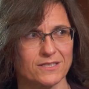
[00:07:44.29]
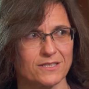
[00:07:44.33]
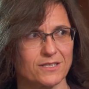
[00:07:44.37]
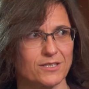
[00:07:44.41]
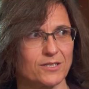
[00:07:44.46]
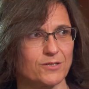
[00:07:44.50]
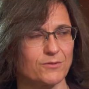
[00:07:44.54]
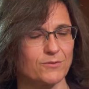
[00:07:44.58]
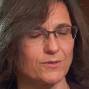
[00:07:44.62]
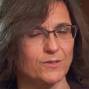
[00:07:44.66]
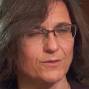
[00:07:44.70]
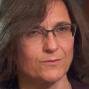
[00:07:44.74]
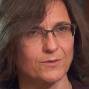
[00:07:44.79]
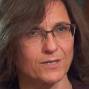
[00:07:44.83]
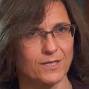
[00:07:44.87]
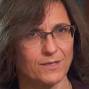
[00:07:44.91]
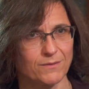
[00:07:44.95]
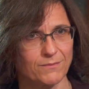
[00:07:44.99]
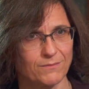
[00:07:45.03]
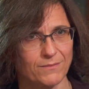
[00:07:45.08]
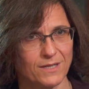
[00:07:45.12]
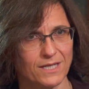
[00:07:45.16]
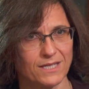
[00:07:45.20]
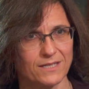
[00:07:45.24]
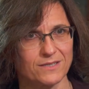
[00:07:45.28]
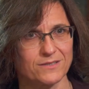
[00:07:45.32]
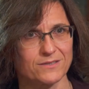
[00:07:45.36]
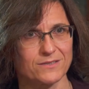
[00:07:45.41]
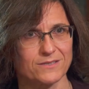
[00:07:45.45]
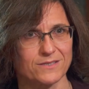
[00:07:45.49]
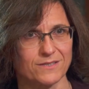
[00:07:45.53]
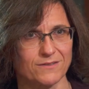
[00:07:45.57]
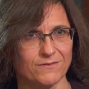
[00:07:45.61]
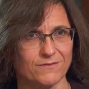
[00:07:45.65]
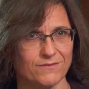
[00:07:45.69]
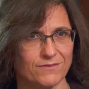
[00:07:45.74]
You know, we want
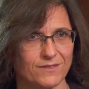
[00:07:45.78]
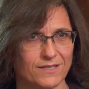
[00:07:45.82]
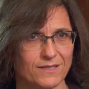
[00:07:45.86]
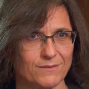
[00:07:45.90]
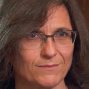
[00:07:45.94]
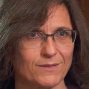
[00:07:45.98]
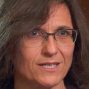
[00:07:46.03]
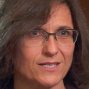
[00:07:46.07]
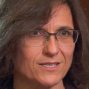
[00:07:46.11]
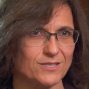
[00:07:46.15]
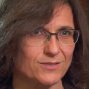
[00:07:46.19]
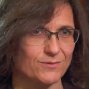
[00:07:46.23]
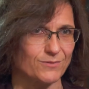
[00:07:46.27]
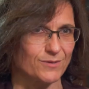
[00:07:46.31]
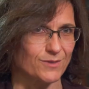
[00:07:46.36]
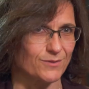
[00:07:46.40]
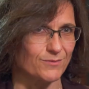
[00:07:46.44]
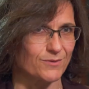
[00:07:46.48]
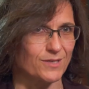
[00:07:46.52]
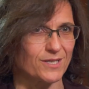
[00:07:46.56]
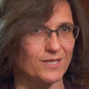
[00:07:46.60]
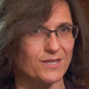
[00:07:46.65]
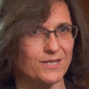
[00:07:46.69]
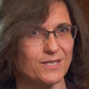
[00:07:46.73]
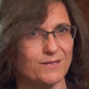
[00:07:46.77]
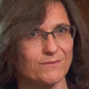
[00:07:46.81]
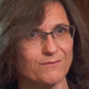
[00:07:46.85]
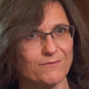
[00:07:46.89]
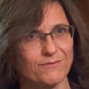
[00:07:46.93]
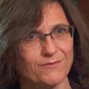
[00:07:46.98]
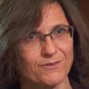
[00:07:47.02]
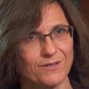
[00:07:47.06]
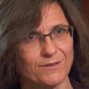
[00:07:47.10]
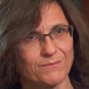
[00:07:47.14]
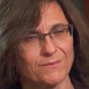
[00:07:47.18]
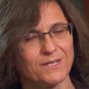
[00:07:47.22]
males and females. We want them
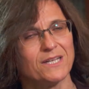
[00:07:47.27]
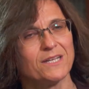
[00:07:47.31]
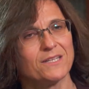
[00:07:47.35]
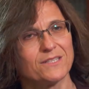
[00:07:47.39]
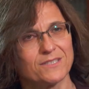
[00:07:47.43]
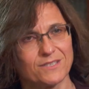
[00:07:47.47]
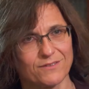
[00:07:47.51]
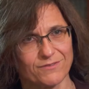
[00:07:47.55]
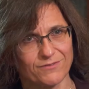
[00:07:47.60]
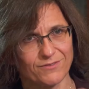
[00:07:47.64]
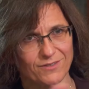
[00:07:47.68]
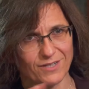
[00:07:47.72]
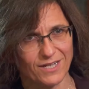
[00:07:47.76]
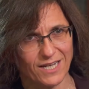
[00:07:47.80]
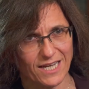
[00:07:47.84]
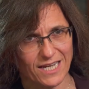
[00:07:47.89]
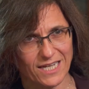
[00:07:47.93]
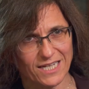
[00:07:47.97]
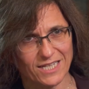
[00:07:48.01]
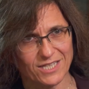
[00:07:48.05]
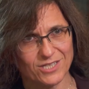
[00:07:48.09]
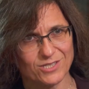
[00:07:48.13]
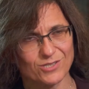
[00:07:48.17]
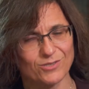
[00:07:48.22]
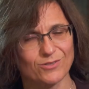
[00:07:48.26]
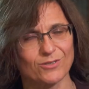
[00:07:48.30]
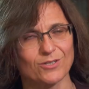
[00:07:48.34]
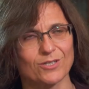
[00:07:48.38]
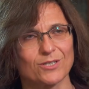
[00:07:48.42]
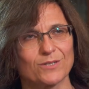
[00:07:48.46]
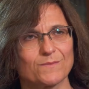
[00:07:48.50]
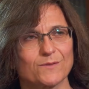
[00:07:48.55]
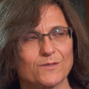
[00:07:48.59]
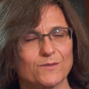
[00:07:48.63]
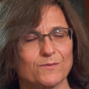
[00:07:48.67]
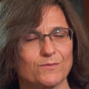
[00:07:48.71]
from different age
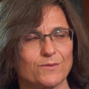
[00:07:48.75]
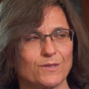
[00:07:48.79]
groups.